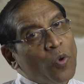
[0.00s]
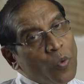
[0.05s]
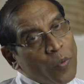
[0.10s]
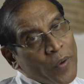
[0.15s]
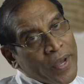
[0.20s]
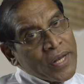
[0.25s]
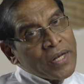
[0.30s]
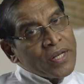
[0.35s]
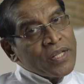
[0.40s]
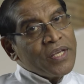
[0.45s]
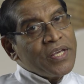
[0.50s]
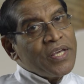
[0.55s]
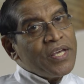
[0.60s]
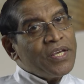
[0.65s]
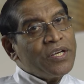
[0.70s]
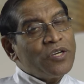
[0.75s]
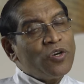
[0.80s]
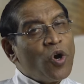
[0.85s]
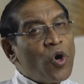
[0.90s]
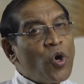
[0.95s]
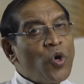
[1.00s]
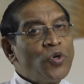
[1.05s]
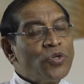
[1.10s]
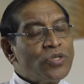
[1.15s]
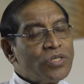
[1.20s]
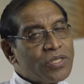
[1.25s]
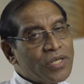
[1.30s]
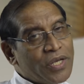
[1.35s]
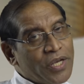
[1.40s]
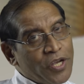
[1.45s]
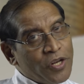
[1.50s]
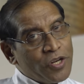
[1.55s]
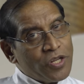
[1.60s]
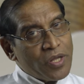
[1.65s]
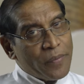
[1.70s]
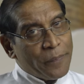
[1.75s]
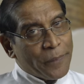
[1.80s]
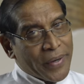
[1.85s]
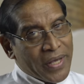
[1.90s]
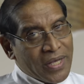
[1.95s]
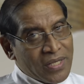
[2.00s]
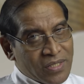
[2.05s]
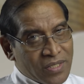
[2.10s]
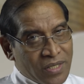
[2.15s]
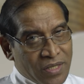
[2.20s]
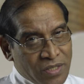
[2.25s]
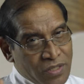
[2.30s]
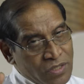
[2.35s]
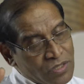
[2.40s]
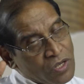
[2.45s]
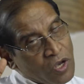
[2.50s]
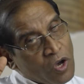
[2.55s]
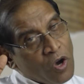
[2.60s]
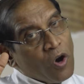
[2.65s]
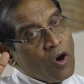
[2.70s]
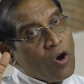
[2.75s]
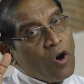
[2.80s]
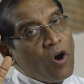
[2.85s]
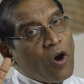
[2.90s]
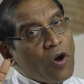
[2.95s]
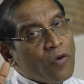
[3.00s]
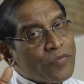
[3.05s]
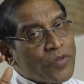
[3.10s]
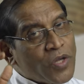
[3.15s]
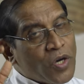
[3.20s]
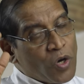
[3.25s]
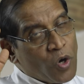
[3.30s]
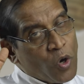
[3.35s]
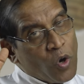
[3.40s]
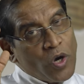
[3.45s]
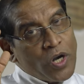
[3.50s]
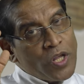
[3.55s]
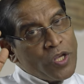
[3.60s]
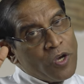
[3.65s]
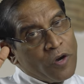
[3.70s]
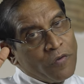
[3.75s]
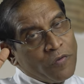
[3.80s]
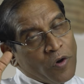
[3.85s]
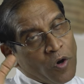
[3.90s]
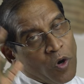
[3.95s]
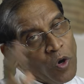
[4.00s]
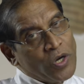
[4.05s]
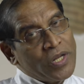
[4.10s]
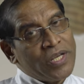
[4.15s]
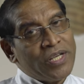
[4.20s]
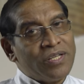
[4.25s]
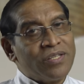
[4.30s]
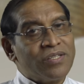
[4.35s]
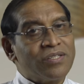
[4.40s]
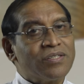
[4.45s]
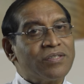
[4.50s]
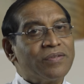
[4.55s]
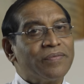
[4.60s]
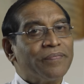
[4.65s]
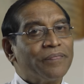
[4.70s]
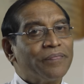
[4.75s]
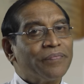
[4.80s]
when he goes into the presence of the Holy of Holies.